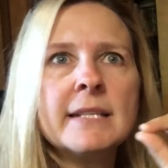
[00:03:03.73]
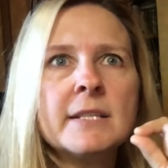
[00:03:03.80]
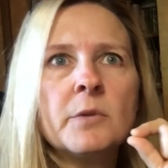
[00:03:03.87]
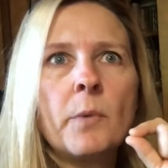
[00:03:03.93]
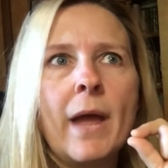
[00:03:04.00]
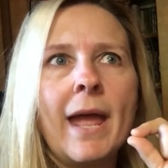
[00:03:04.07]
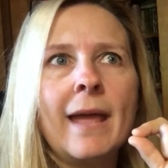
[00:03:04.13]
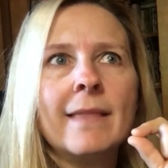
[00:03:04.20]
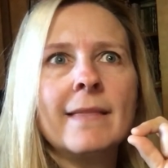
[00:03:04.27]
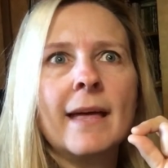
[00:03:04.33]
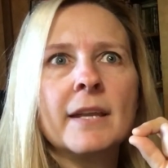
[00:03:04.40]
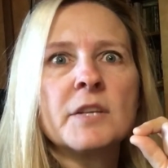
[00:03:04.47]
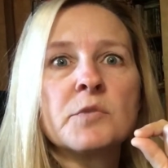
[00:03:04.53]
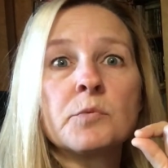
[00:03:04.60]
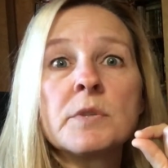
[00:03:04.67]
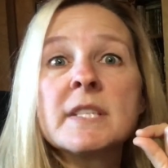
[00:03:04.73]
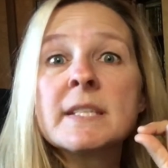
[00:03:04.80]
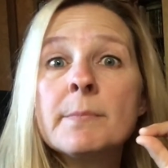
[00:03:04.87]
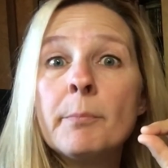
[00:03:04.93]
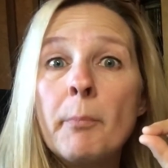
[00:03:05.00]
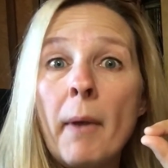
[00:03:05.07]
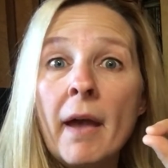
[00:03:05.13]
way that is
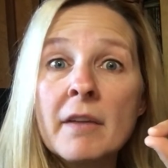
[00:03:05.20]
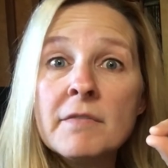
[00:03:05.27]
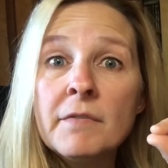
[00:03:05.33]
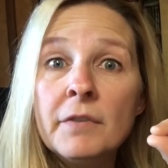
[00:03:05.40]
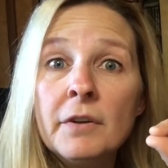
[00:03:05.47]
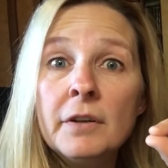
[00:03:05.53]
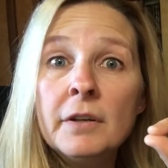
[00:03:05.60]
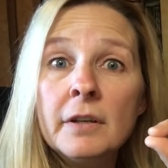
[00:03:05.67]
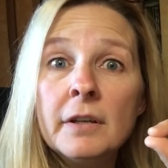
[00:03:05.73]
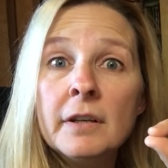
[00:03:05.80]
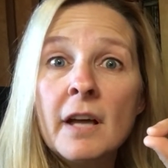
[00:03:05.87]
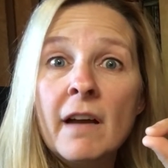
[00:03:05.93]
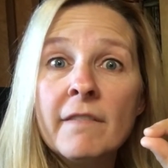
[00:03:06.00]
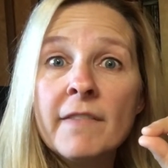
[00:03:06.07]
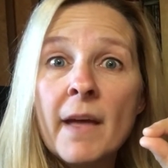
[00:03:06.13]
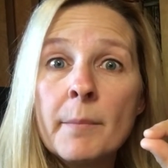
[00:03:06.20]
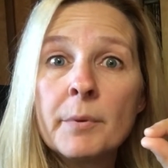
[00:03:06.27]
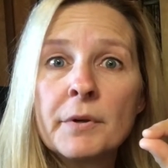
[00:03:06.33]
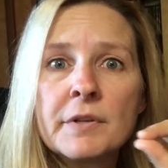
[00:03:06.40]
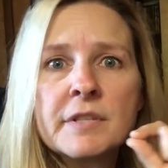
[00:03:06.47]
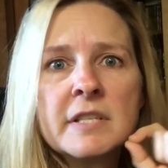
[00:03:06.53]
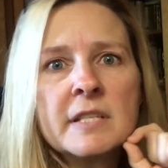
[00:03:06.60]
respectful of that
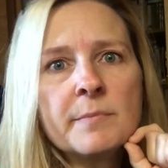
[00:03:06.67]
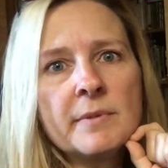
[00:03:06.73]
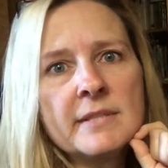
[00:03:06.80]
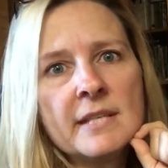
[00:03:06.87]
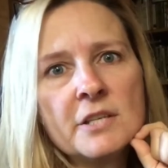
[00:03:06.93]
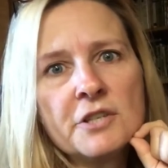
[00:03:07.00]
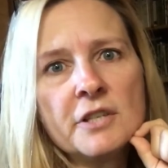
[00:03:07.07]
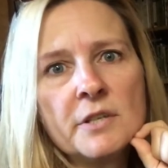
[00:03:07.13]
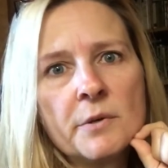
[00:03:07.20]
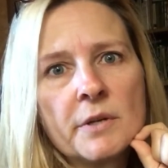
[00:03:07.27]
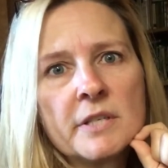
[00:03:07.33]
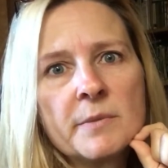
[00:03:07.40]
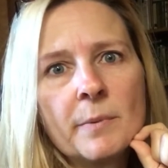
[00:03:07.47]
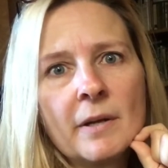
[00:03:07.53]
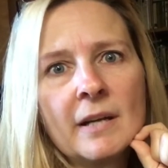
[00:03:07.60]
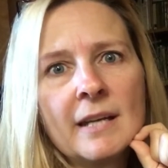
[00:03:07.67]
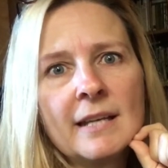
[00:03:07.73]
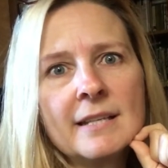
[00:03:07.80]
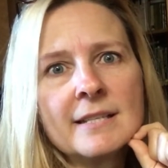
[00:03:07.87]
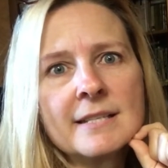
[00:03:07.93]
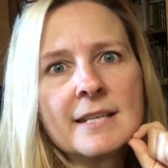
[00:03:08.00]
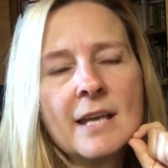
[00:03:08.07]
person's position or
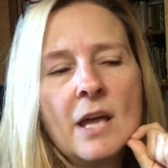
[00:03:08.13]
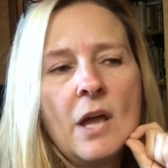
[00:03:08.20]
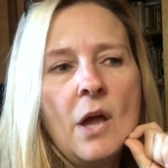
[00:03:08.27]
experience,